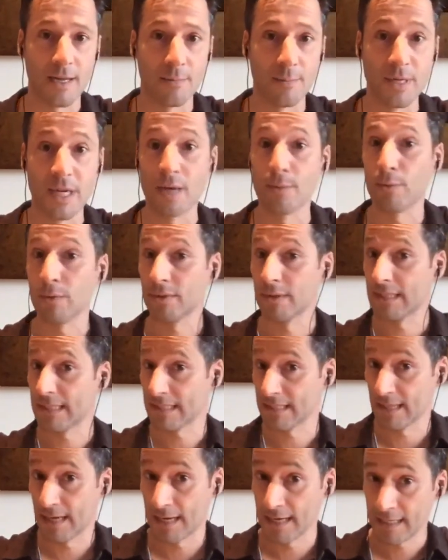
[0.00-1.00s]
be able to
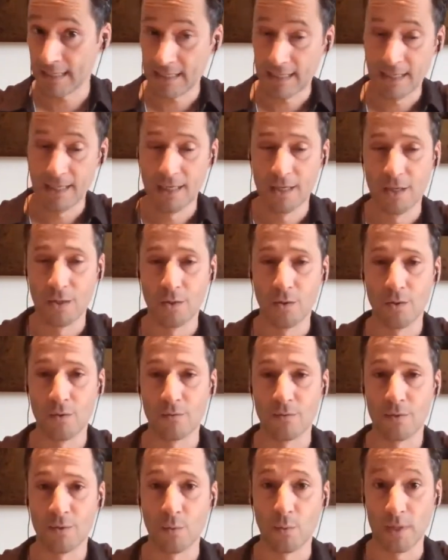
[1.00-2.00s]
decide
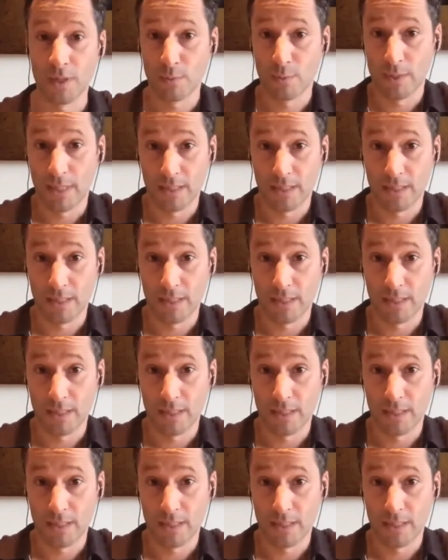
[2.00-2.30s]
over what they would